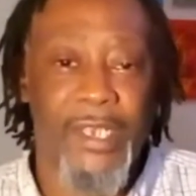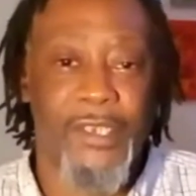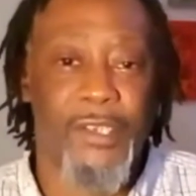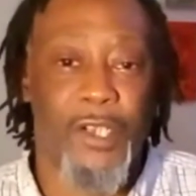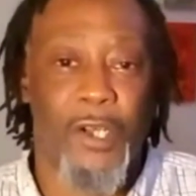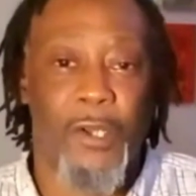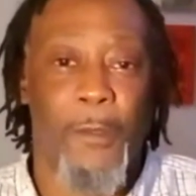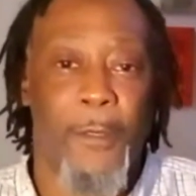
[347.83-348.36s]
you
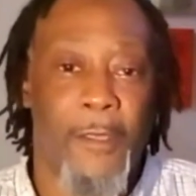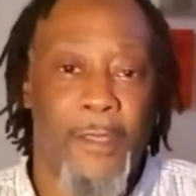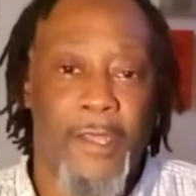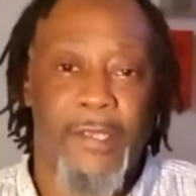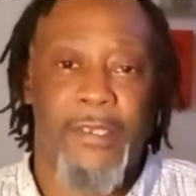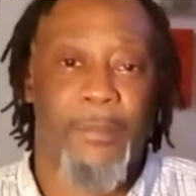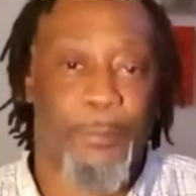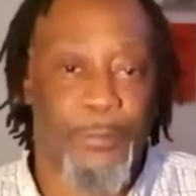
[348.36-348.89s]
know
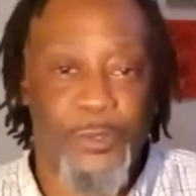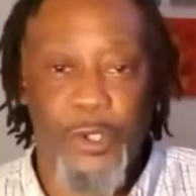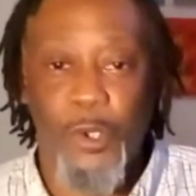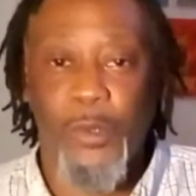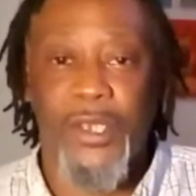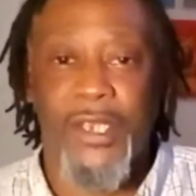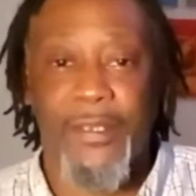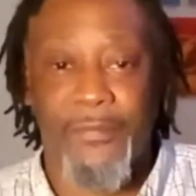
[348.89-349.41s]
to
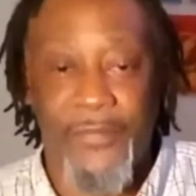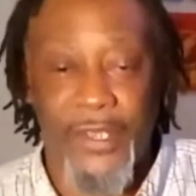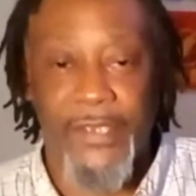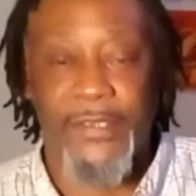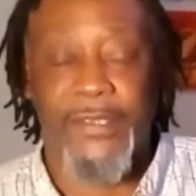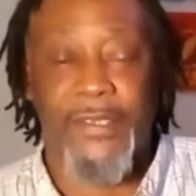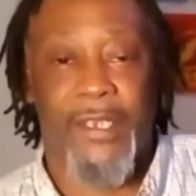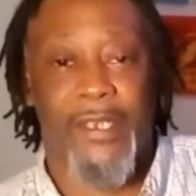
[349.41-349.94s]
truly
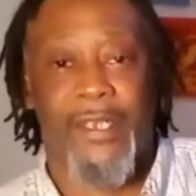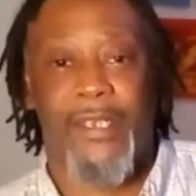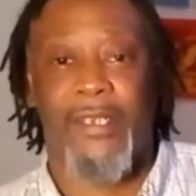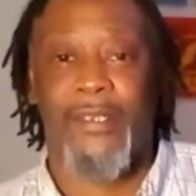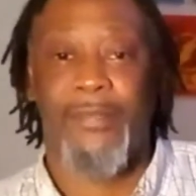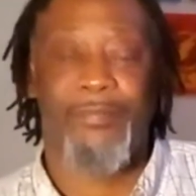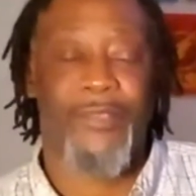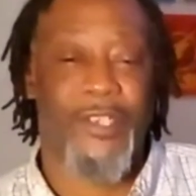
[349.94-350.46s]
convince
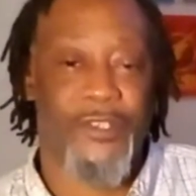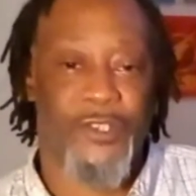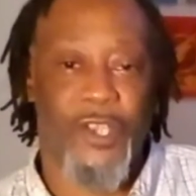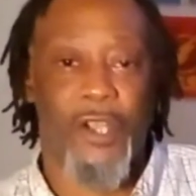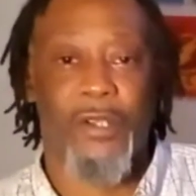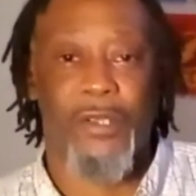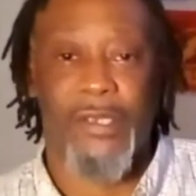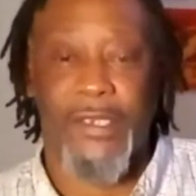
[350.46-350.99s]
the
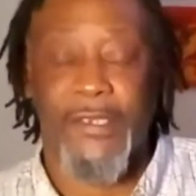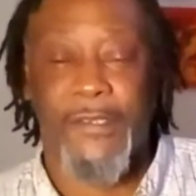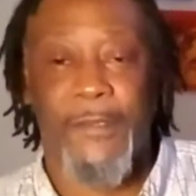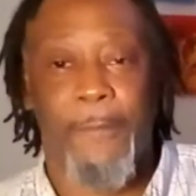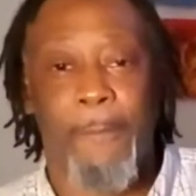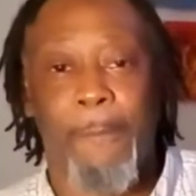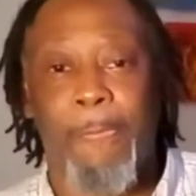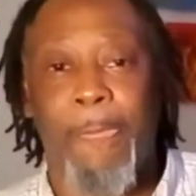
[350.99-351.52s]
journalist.
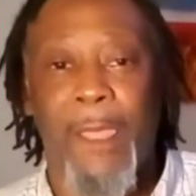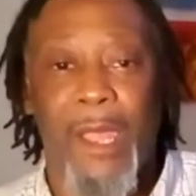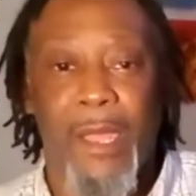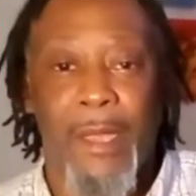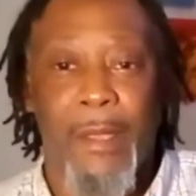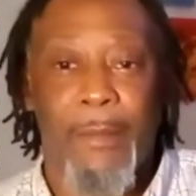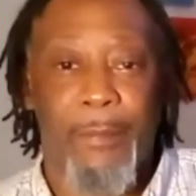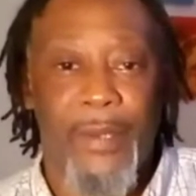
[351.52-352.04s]

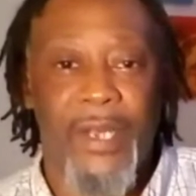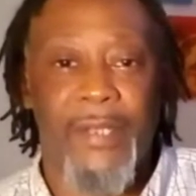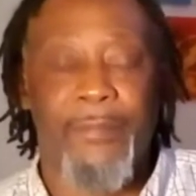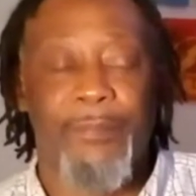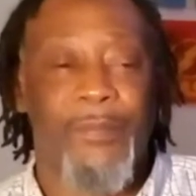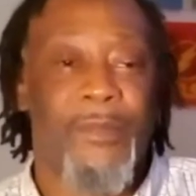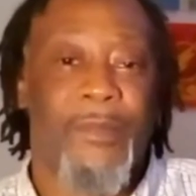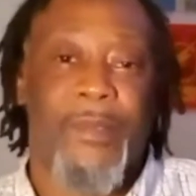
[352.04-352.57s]
But
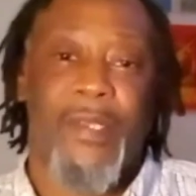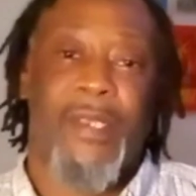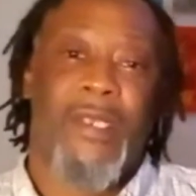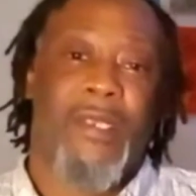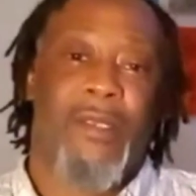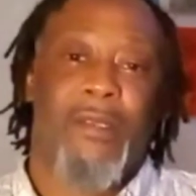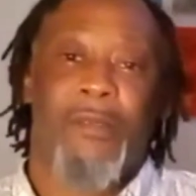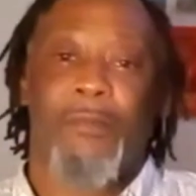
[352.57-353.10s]

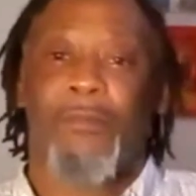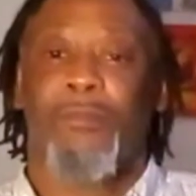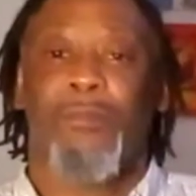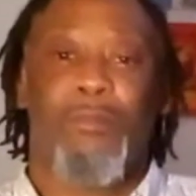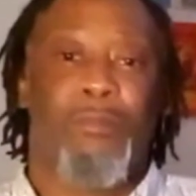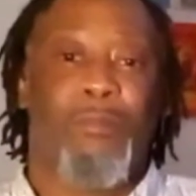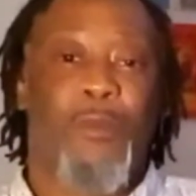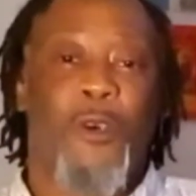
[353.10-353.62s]

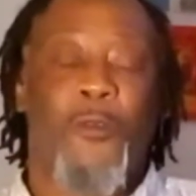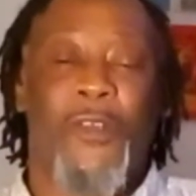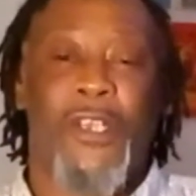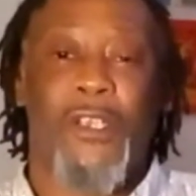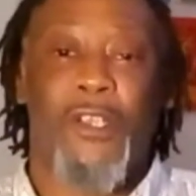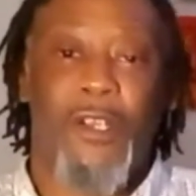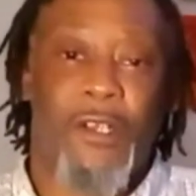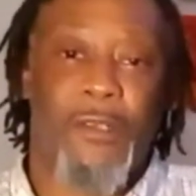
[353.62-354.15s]
moving
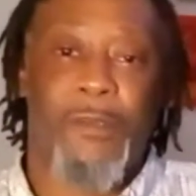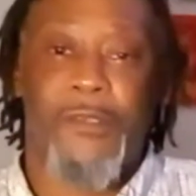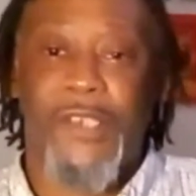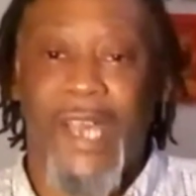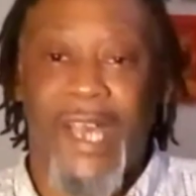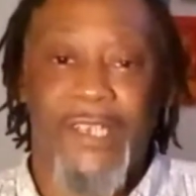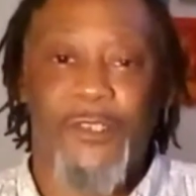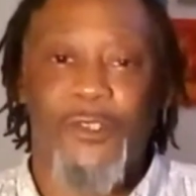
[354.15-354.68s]
along,
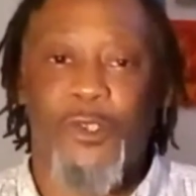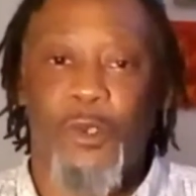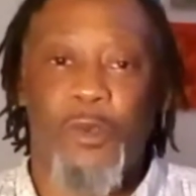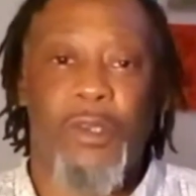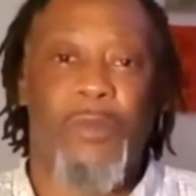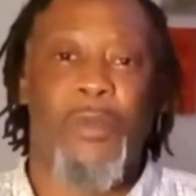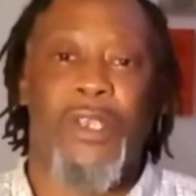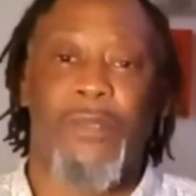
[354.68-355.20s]
side
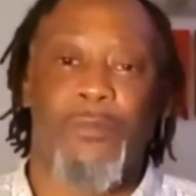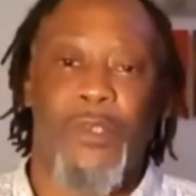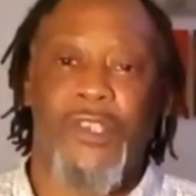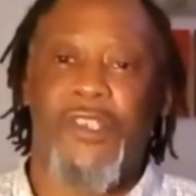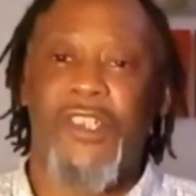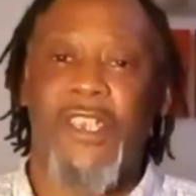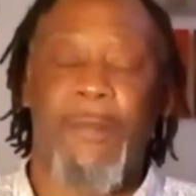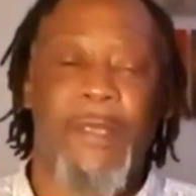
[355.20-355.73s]
story with
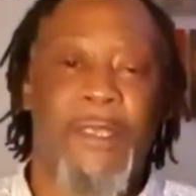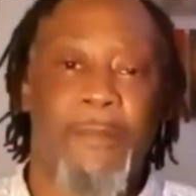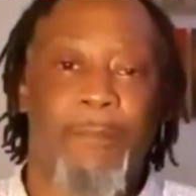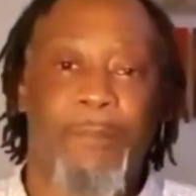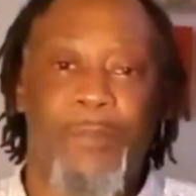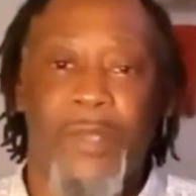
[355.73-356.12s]
Jimmy.